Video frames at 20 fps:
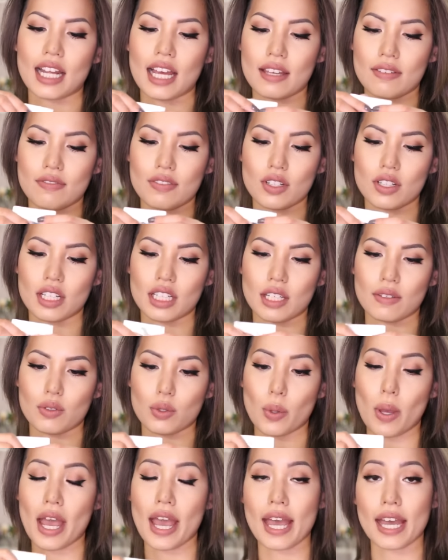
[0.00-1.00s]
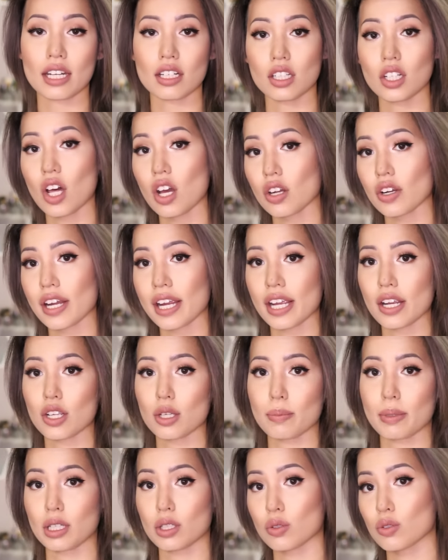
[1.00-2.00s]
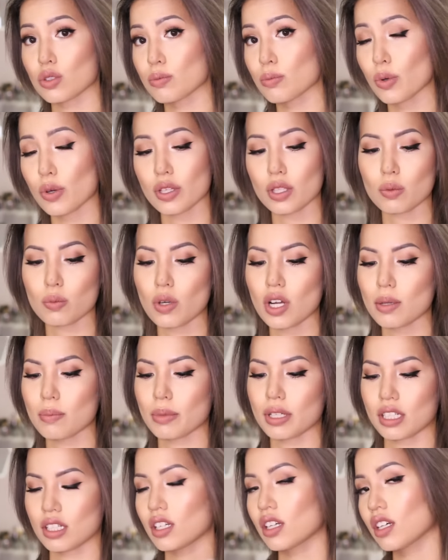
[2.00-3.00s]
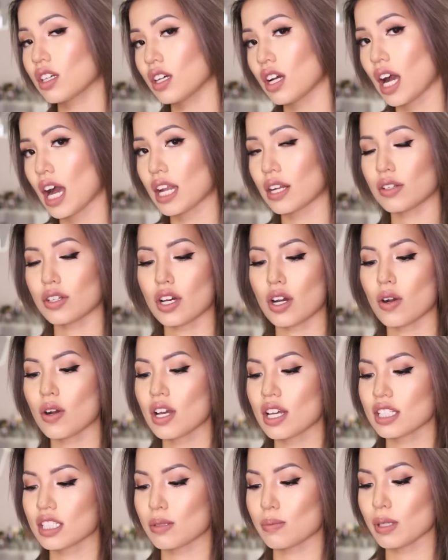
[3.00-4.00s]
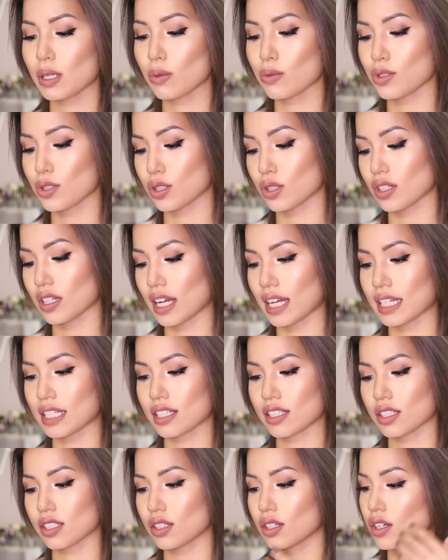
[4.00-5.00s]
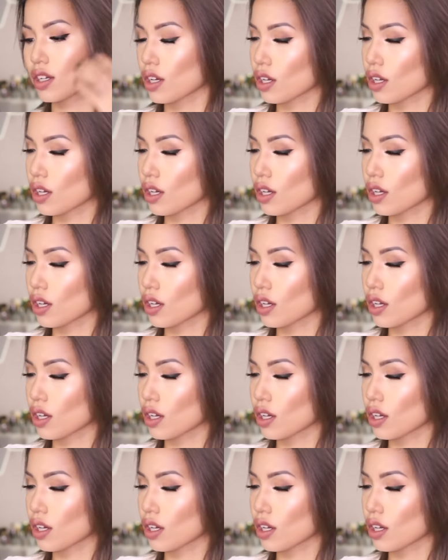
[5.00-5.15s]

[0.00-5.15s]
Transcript: I feel like if you had longer hair, you might use more than one, but I don't know. To me, it was just a nice,